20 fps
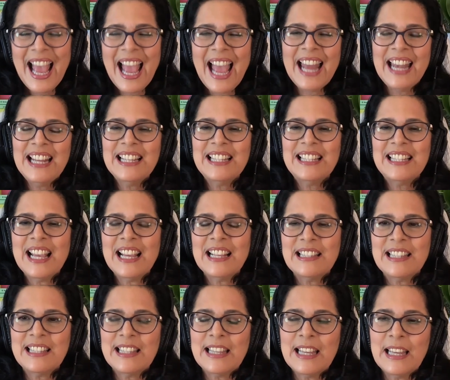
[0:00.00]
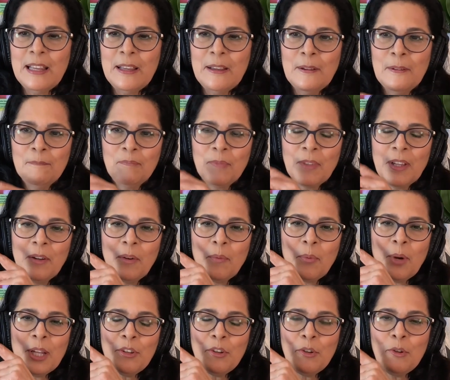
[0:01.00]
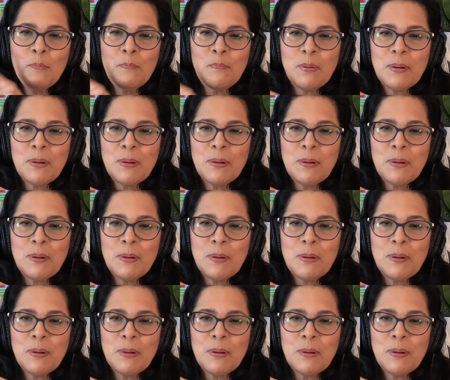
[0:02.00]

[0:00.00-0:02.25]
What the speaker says: And he said, see, when you